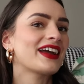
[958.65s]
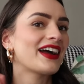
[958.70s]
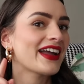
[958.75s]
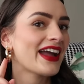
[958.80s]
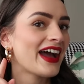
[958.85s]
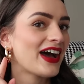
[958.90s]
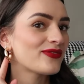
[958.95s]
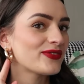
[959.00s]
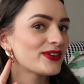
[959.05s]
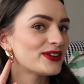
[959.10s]
I
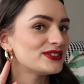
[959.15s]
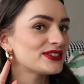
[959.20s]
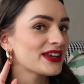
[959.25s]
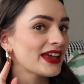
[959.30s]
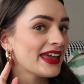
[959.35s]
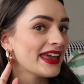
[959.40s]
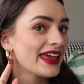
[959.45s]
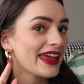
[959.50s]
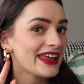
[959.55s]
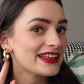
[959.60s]
haven't,
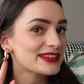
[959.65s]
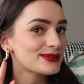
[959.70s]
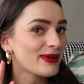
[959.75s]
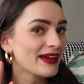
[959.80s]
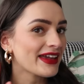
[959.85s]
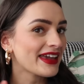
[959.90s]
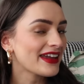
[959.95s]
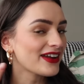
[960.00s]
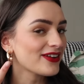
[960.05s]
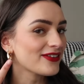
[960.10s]
is
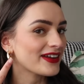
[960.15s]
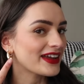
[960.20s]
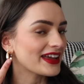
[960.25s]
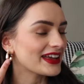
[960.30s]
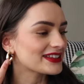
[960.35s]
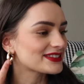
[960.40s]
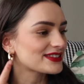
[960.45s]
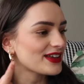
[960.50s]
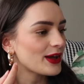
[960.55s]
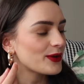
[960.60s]
my
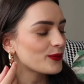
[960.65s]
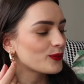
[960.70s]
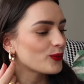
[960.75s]
earrings. I